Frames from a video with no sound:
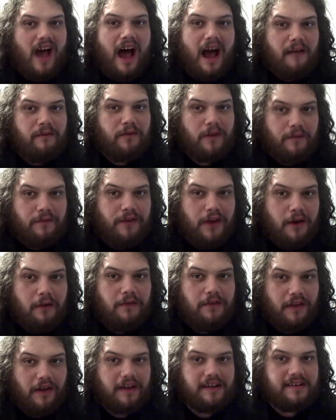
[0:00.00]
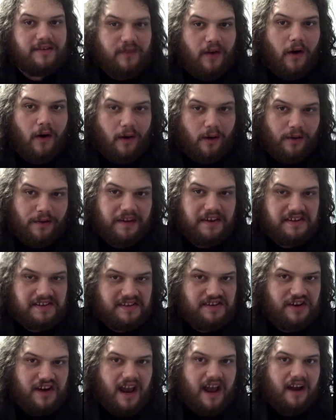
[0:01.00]
I've reviewed thus far on
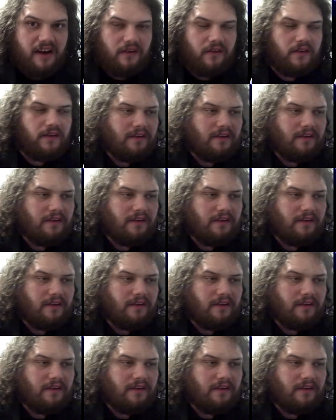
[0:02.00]
this channel.